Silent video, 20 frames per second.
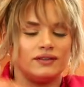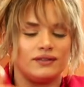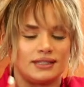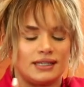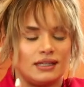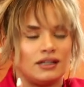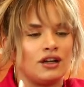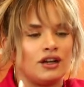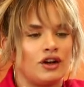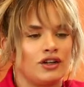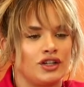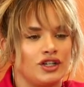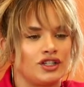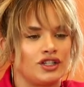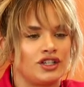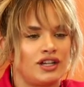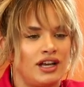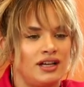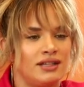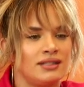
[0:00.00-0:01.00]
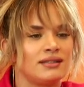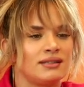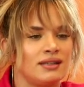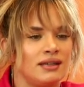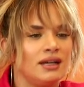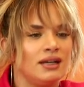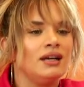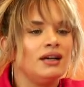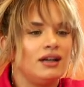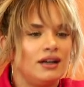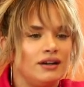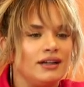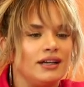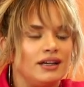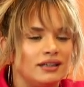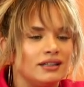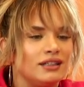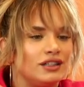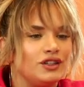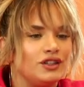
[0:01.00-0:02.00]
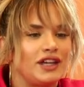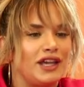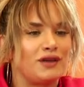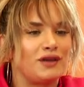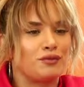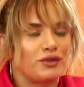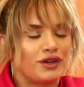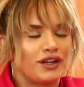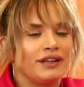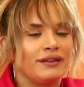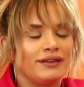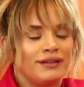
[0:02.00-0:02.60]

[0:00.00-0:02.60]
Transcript: sitting on your chest. Oh yeah, you can't breathe.